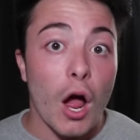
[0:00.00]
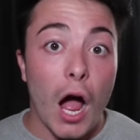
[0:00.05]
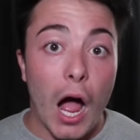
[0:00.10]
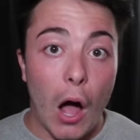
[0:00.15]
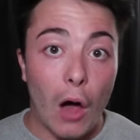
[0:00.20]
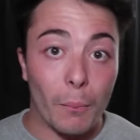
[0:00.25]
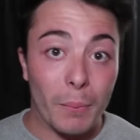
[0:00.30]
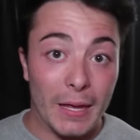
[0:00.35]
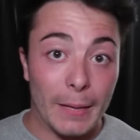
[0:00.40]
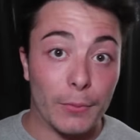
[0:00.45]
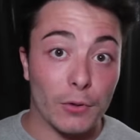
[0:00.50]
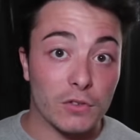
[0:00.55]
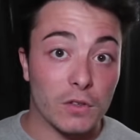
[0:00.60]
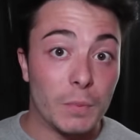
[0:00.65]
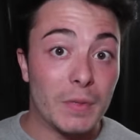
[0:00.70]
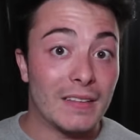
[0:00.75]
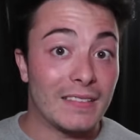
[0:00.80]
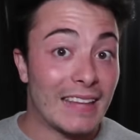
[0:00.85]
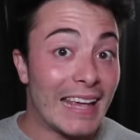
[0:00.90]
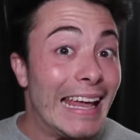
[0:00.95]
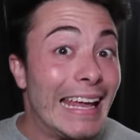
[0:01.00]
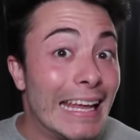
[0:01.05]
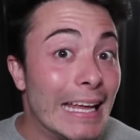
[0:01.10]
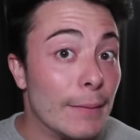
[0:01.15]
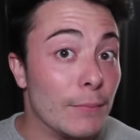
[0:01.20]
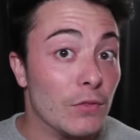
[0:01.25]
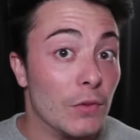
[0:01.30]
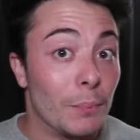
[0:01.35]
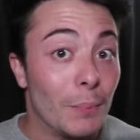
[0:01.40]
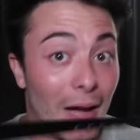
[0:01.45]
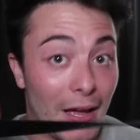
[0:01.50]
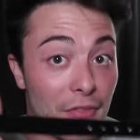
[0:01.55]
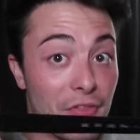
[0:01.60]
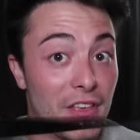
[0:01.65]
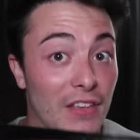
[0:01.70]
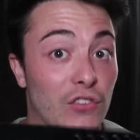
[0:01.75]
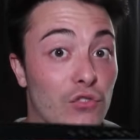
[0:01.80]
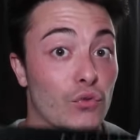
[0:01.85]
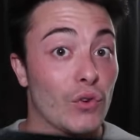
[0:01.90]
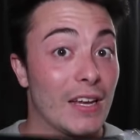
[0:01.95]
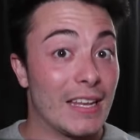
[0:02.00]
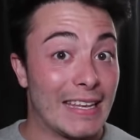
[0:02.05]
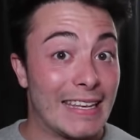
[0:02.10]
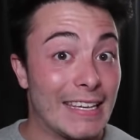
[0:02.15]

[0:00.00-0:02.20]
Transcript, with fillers: I'll be able to be tamed by this right